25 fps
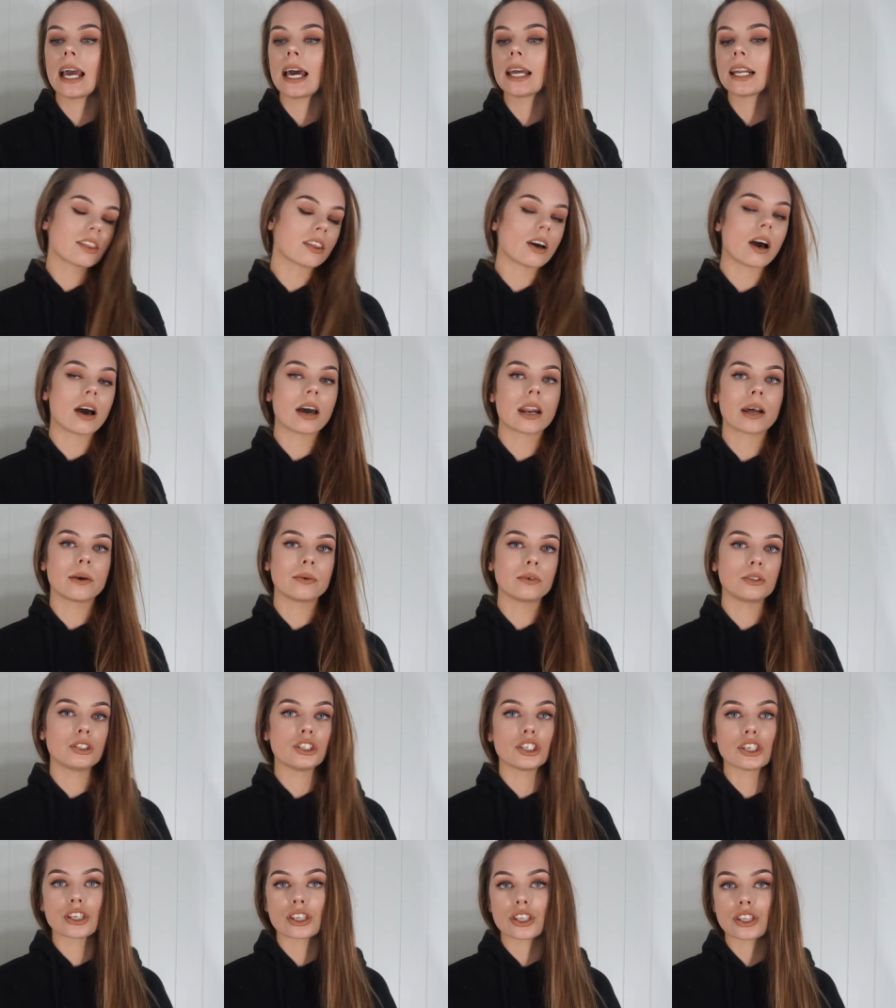and I thought I
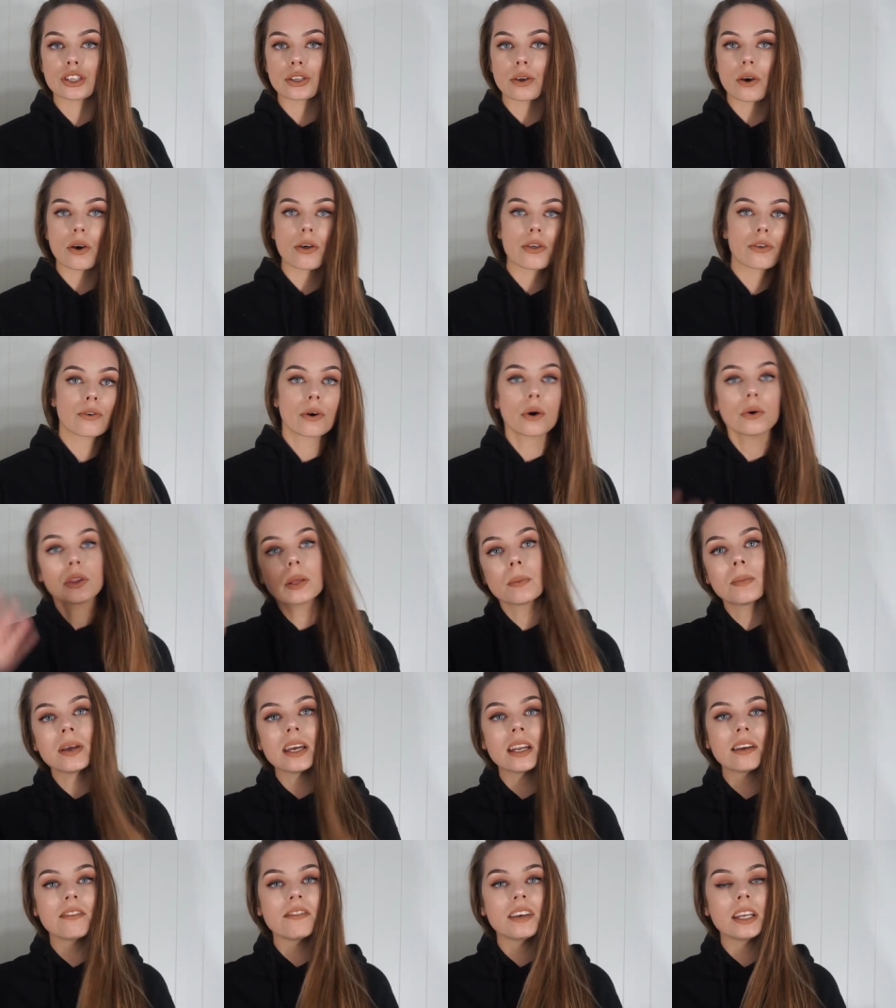would just throw them
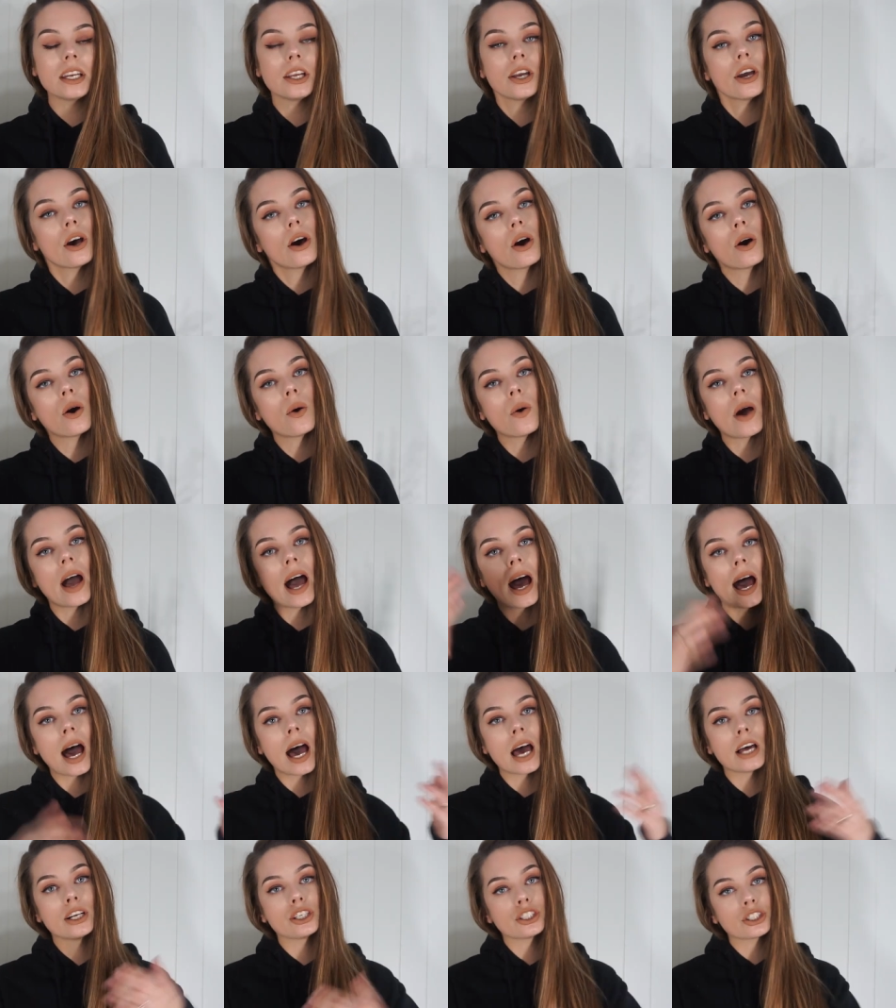in a video
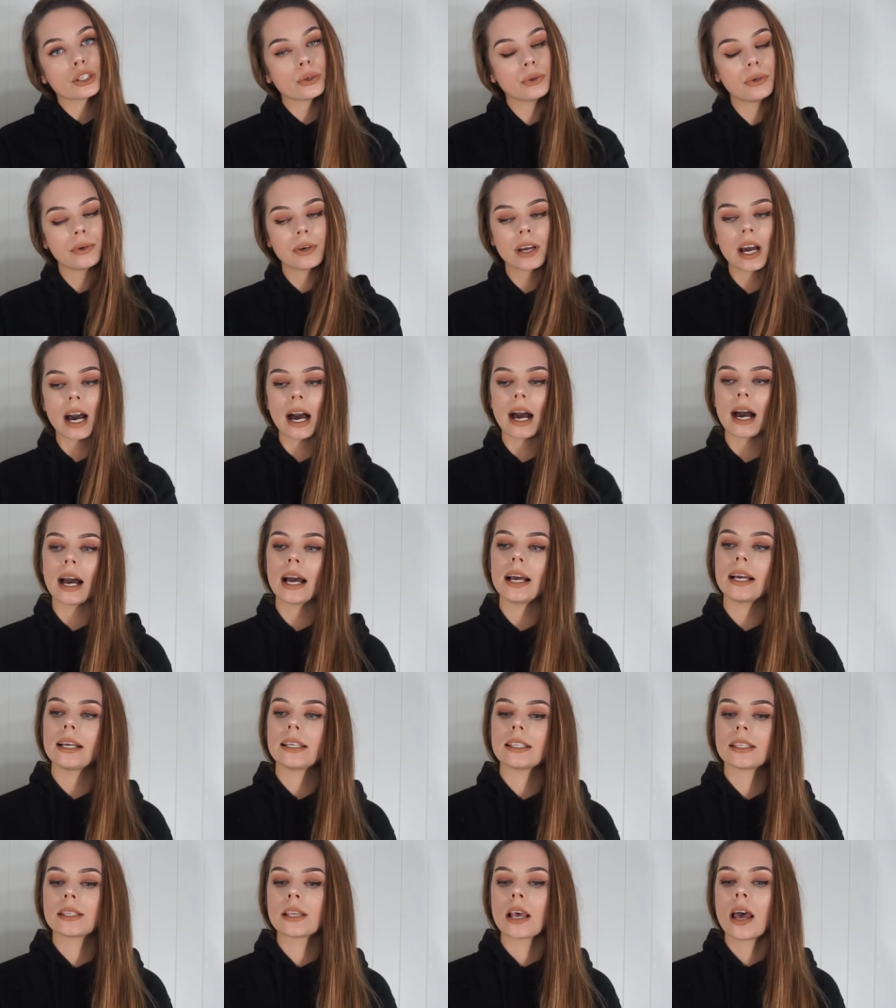and show you
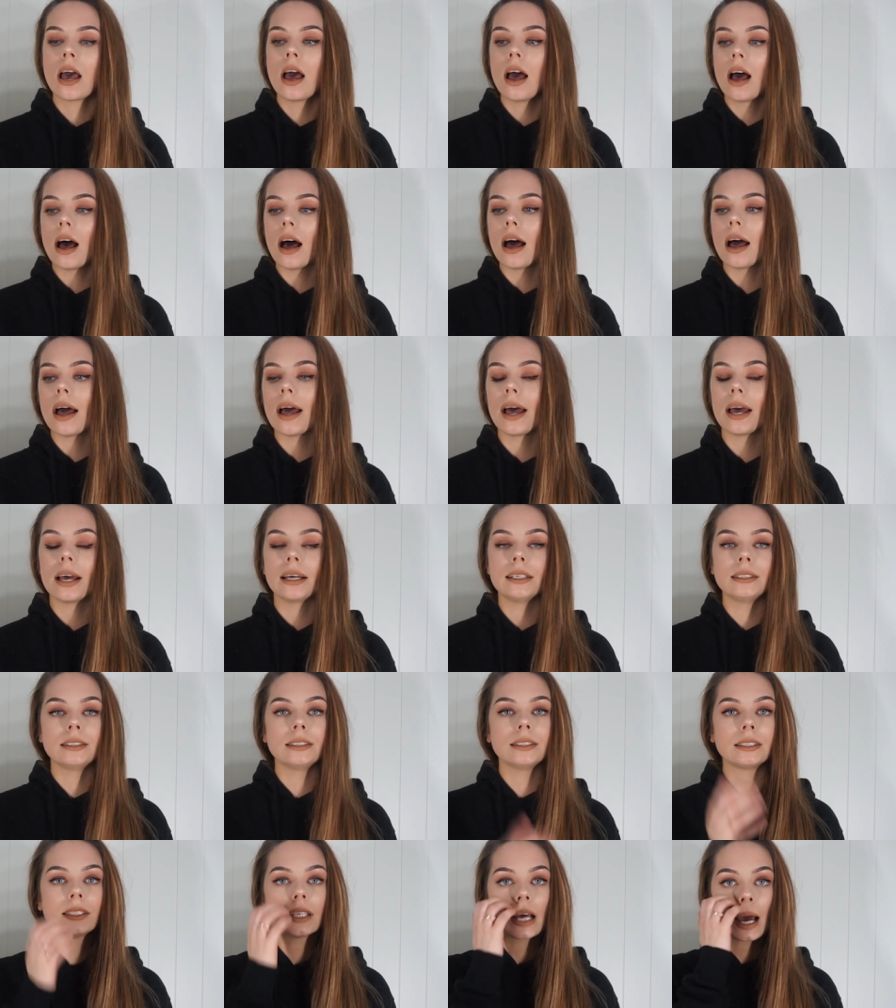guys.
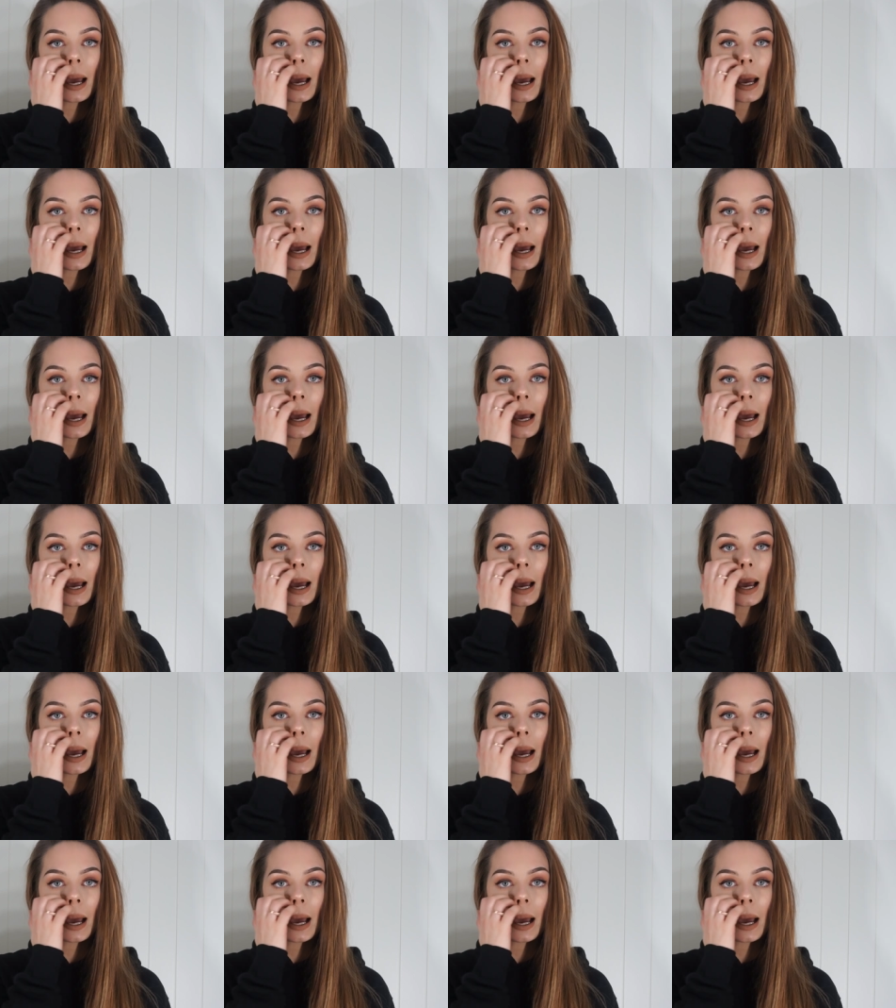And